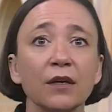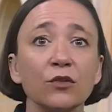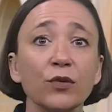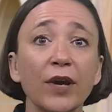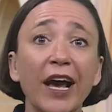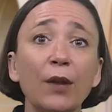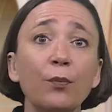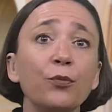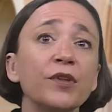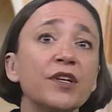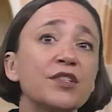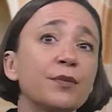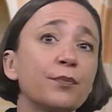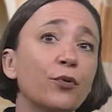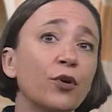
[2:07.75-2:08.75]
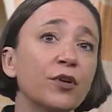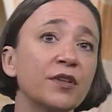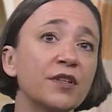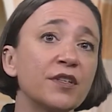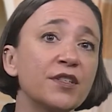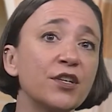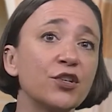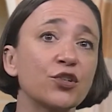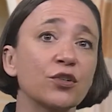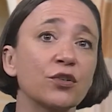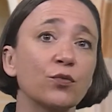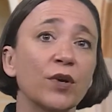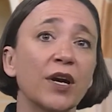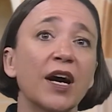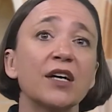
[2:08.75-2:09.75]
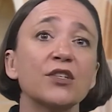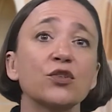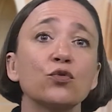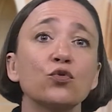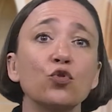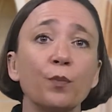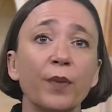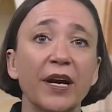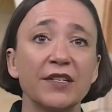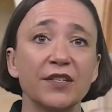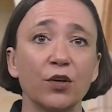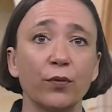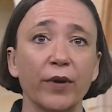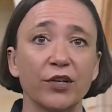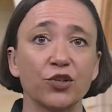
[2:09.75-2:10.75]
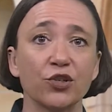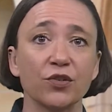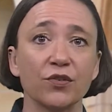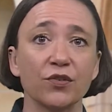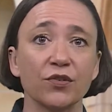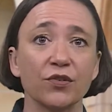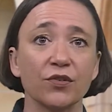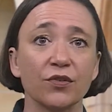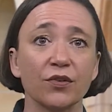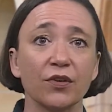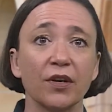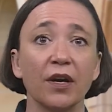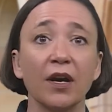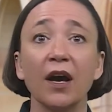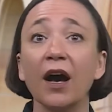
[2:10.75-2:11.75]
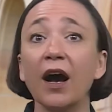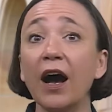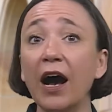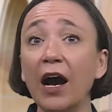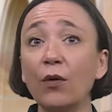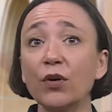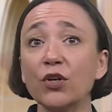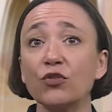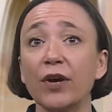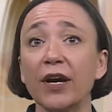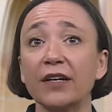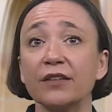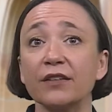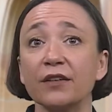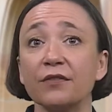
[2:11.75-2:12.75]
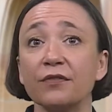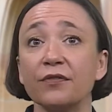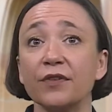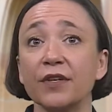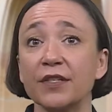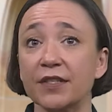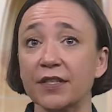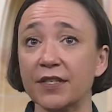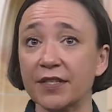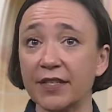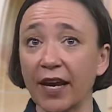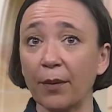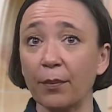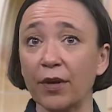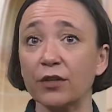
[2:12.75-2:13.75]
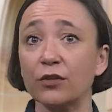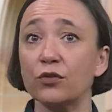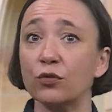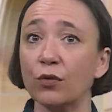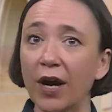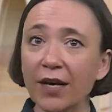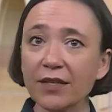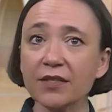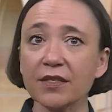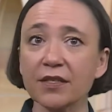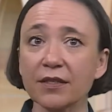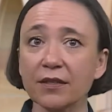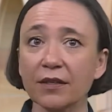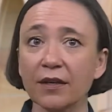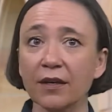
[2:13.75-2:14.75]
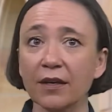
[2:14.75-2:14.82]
To help with this important decision, we ask two basic questions. How attractive is the segment to us?